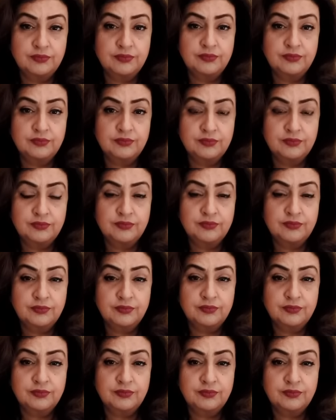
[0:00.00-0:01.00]

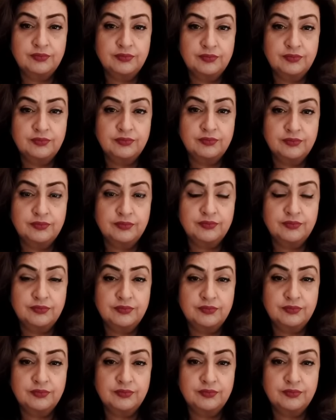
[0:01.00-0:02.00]

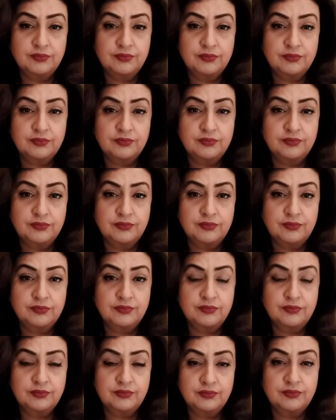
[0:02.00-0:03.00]

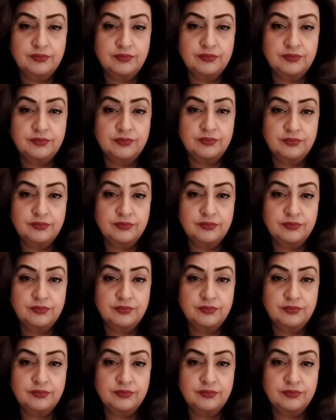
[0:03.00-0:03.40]
No words are spoken by the person on screen.